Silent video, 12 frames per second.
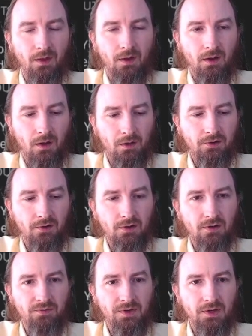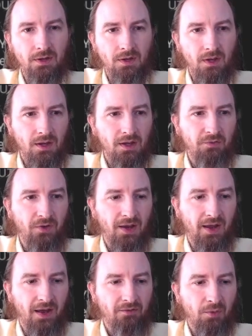Alternatively, if I
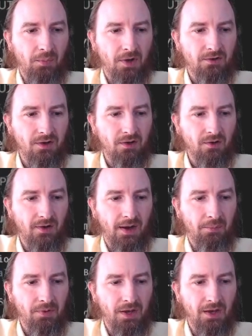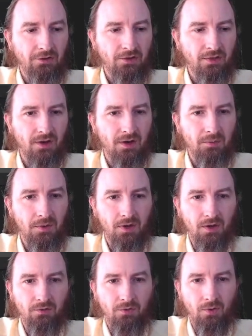have a particular application that I'm
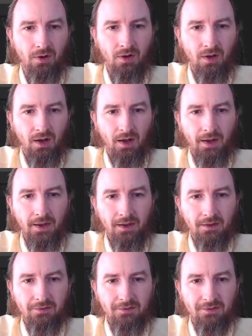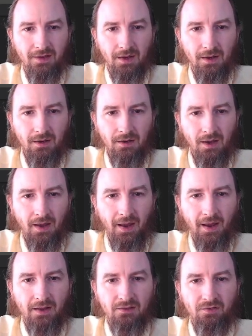looking for, I can say
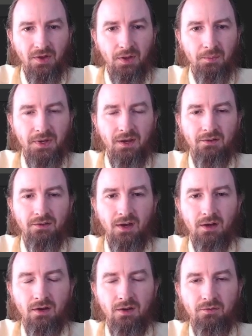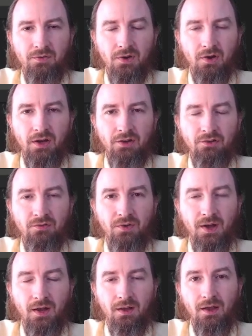add development container configuration
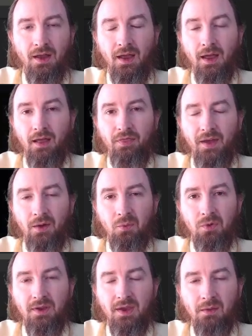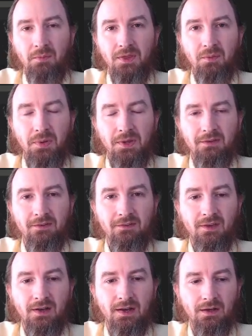file, and that will get me the pieces
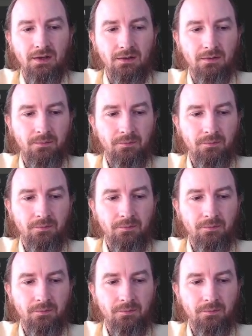that I need.